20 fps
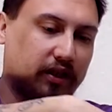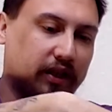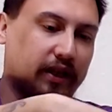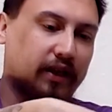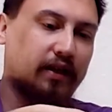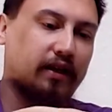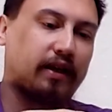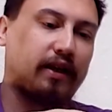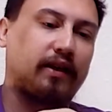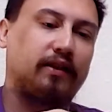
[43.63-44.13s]
it
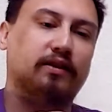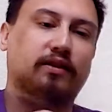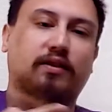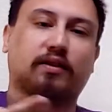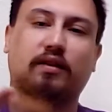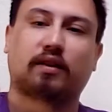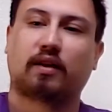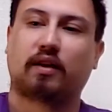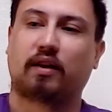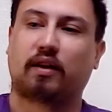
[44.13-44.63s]
hits
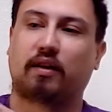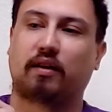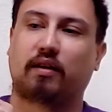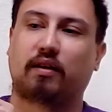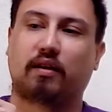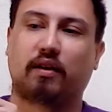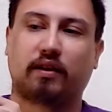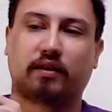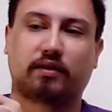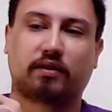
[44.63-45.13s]

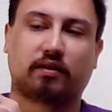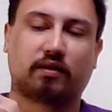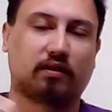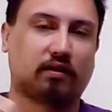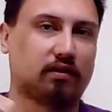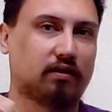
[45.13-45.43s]
this